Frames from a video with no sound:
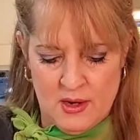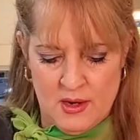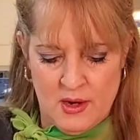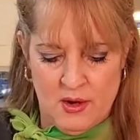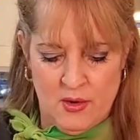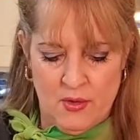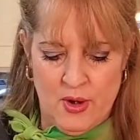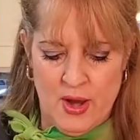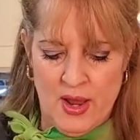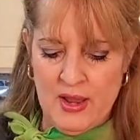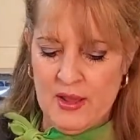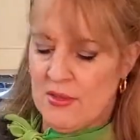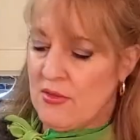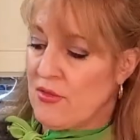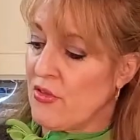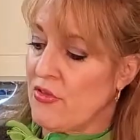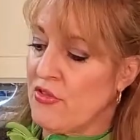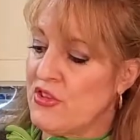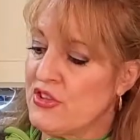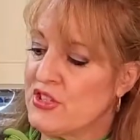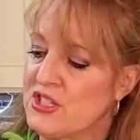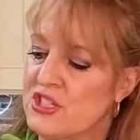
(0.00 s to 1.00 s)
All right, so
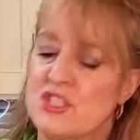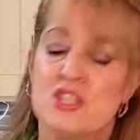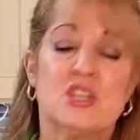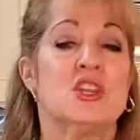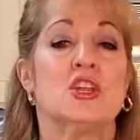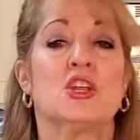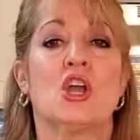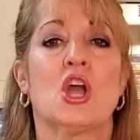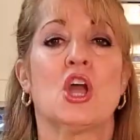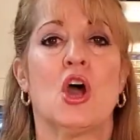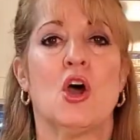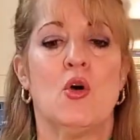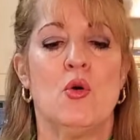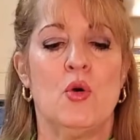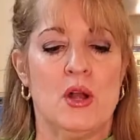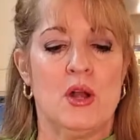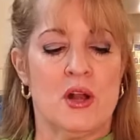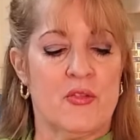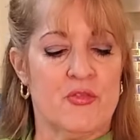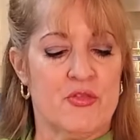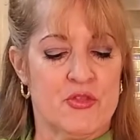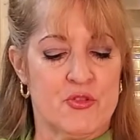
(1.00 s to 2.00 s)
this is going to go
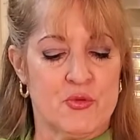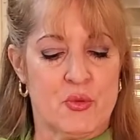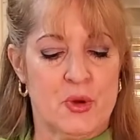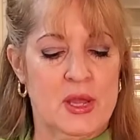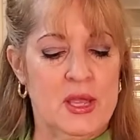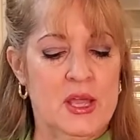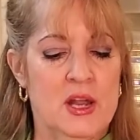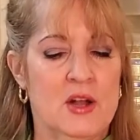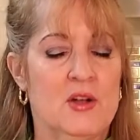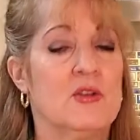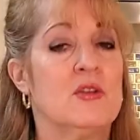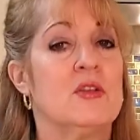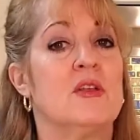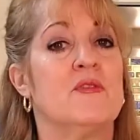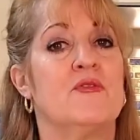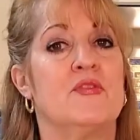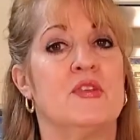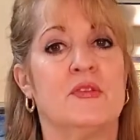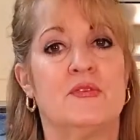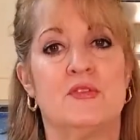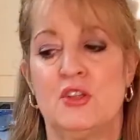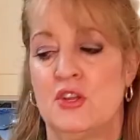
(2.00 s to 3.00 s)
in a
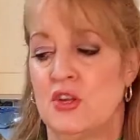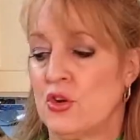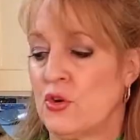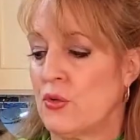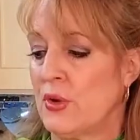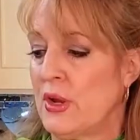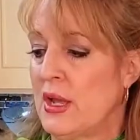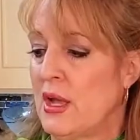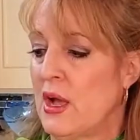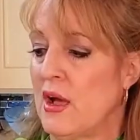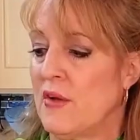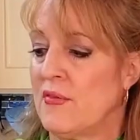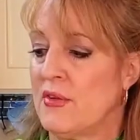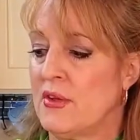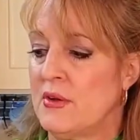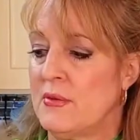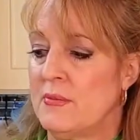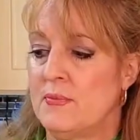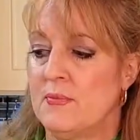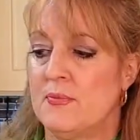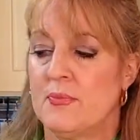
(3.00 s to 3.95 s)
350-degree oven